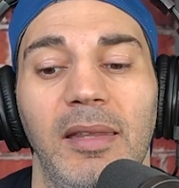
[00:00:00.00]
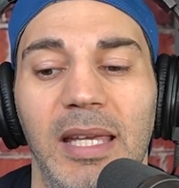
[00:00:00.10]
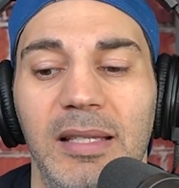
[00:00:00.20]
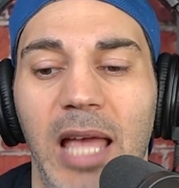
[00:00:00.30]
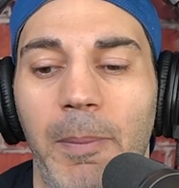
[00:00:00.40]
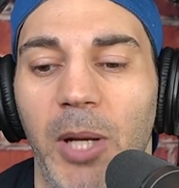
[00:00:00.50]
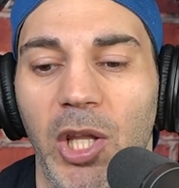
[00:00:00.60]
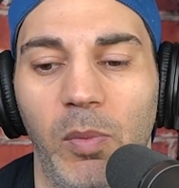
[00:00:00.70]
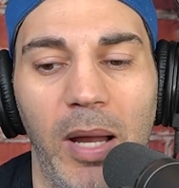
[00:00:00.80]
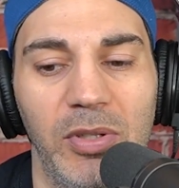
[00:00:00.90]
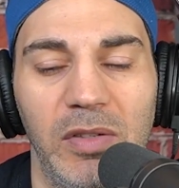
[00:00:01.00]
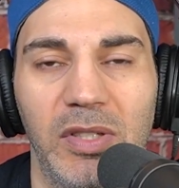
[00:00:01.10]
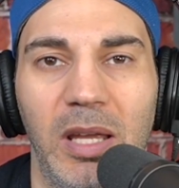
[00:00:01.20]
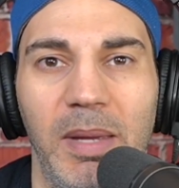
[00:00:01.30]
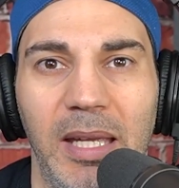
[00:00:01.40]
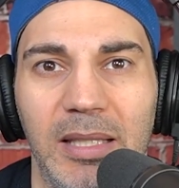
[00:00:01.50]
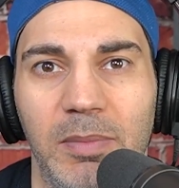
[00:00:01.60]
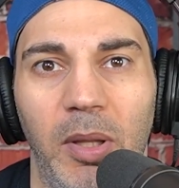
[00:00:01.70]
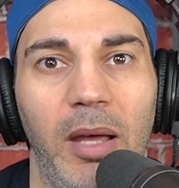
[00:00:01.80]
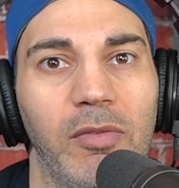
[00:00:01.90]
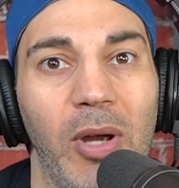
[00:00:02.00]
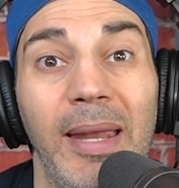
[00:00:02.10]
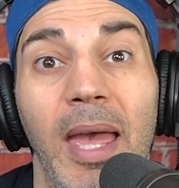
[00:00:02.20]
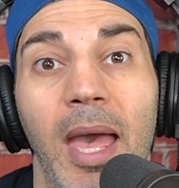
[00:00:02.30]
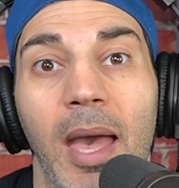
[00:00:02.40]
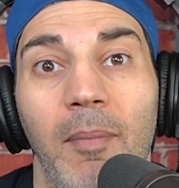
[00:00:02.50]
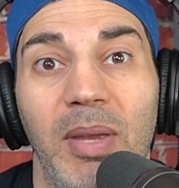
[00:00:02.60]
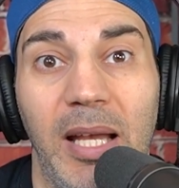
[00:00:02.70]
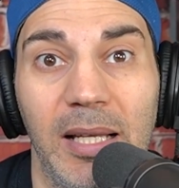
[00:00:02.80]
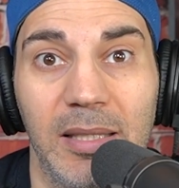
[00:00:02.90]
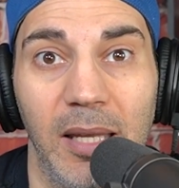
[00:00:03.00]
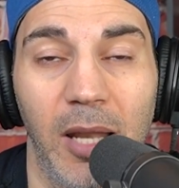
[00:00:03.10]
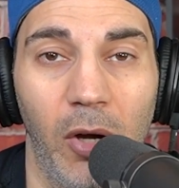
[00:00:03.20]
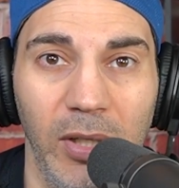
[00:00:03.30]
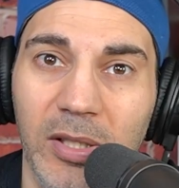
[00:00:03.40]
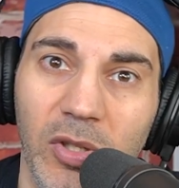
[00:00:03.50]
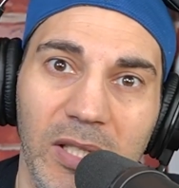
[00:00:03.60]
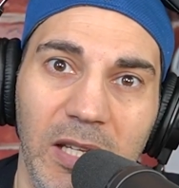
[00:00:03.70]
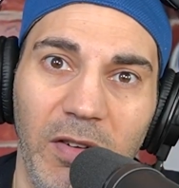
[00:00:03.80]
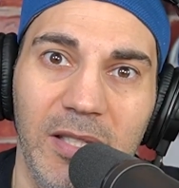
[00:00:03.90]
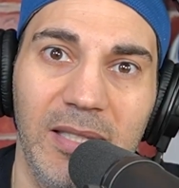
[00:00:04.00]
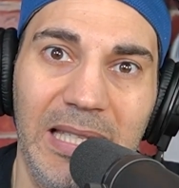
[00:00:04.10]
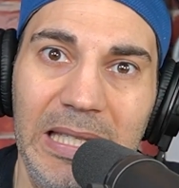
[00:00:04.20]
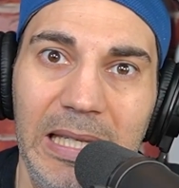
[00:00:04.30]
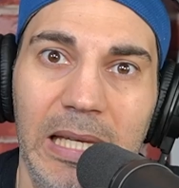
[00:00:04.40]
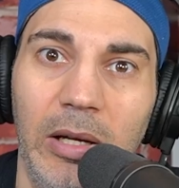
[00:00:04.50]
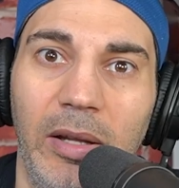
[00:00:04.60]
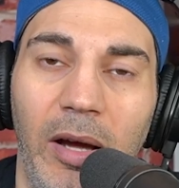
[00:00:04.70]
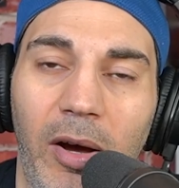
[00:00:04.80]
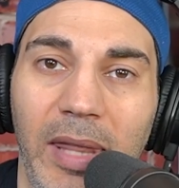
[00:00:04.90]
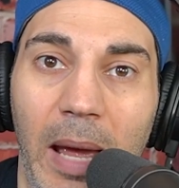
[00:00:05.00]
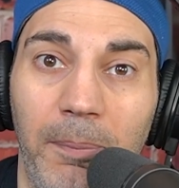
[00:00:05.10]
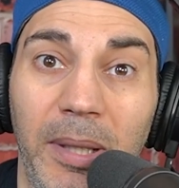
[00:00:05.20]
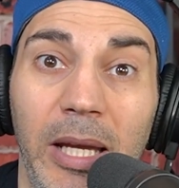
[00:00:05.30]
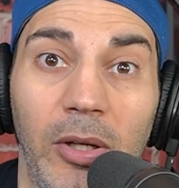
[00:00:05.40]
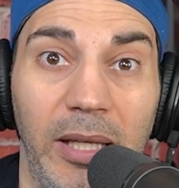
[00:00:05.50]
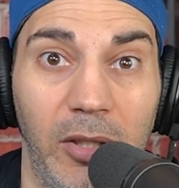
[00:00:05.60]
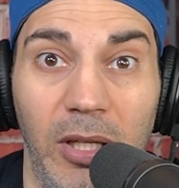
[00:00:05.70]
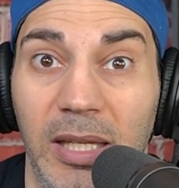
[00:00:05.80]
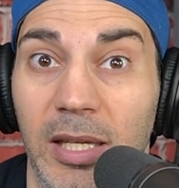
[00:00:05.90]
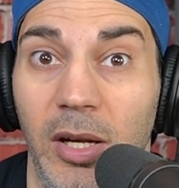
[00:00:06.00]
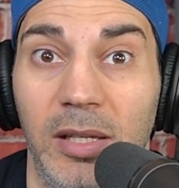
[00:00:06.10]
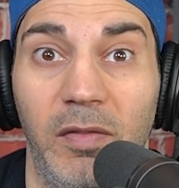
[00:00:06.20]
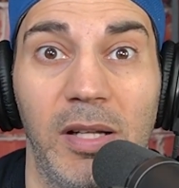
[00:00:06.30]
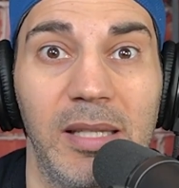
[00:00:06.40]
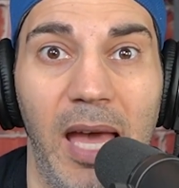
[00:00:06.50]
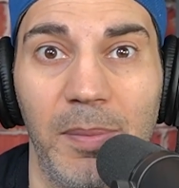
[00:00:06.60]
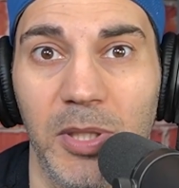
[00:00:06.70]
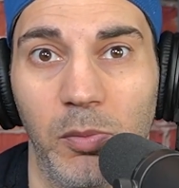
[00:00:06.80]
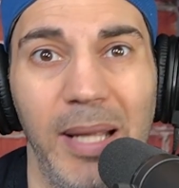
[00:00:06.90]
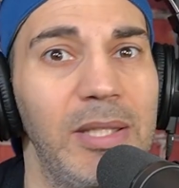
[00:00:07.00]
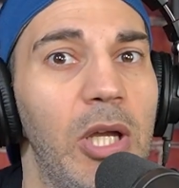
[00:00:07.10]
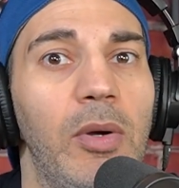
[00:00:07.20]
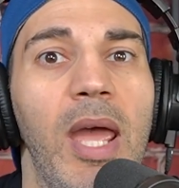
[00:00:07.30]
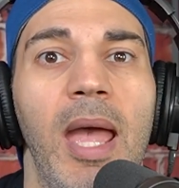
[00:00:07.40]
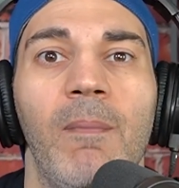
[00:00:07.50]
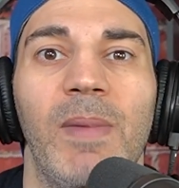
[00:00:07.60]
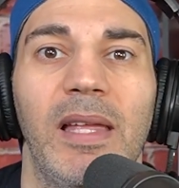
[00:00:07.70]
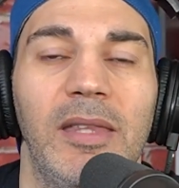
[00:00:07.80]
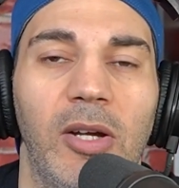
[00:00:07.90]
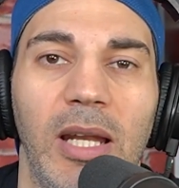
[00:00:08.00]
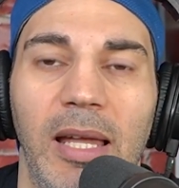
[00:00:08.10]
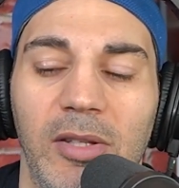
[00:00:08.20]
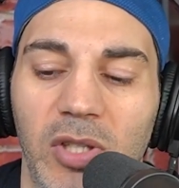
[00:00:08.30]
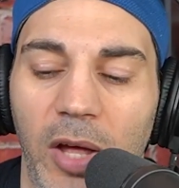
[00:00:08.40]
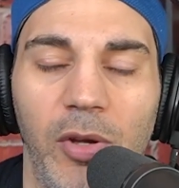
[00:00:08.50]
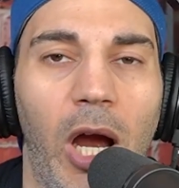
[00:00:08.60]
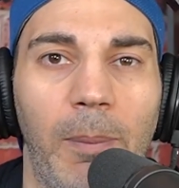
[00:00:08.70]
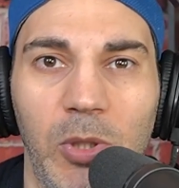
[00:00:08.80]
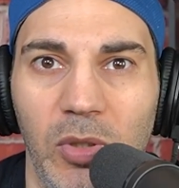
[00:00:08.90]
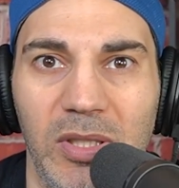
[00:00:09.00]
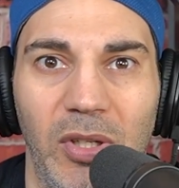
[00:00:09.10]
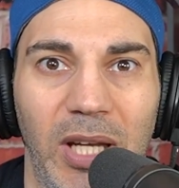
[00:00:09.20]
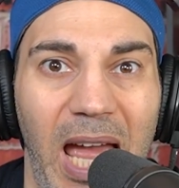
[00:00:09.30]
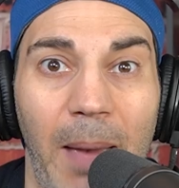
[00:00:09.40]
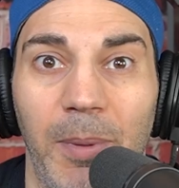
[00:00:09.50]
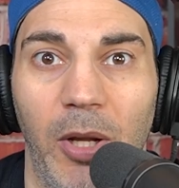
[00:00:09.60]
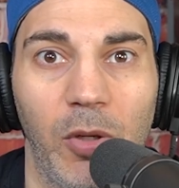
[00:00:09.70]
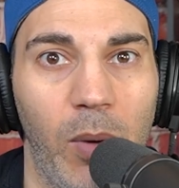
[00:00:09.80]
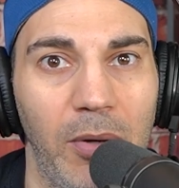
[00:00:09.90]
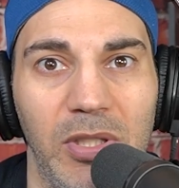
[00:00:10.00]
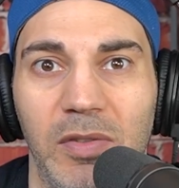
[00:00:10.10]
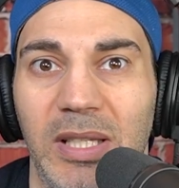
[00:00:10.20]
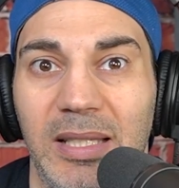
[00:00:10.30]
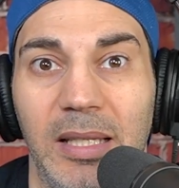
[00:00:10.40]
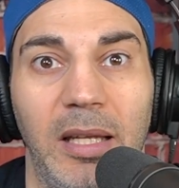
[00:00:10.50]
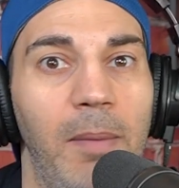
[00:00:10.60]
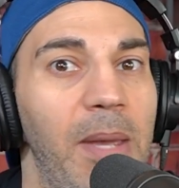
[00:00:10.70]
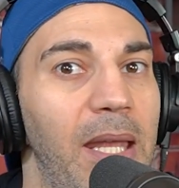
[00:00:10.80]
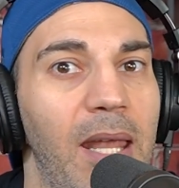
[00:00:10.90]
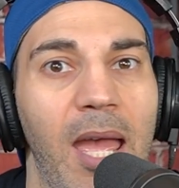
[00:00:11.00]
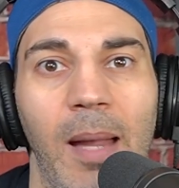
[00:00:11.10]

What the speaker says: Things happen. Other wide receivers come in and get some love, right? Because not only do the defenses key in on that player, like they're going to key in on Devontae Adams in the red zone, there's other opportunities that are going to happen. Other wide receivers, like I said, come in.